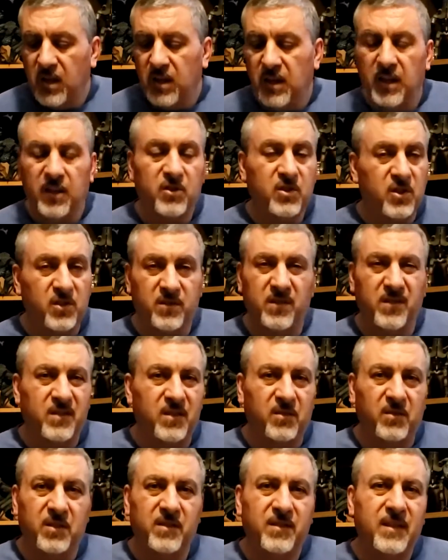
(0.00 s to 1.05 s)
It's just the
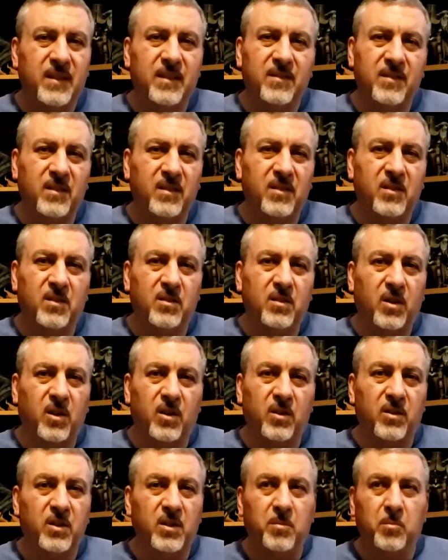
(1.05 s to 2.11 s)
series. These are a
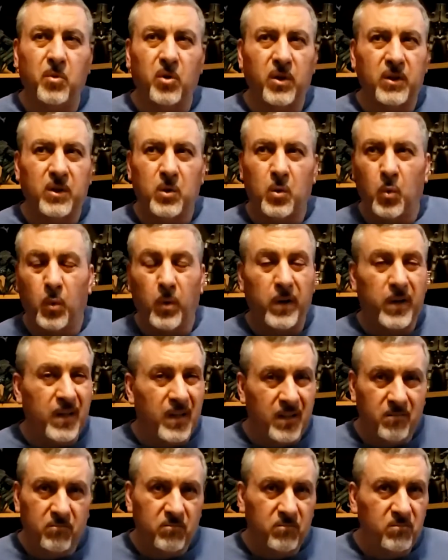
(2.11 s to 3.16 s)
little more corny
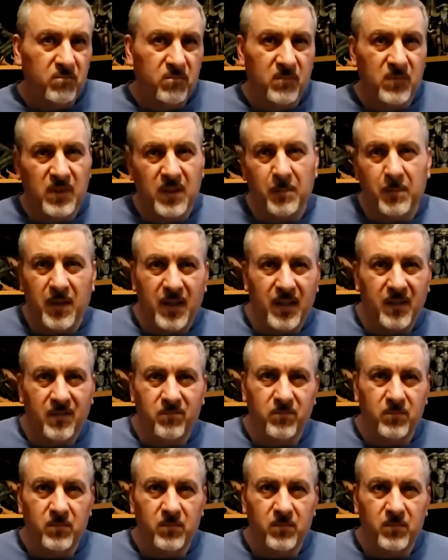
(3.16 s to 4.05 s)
to me.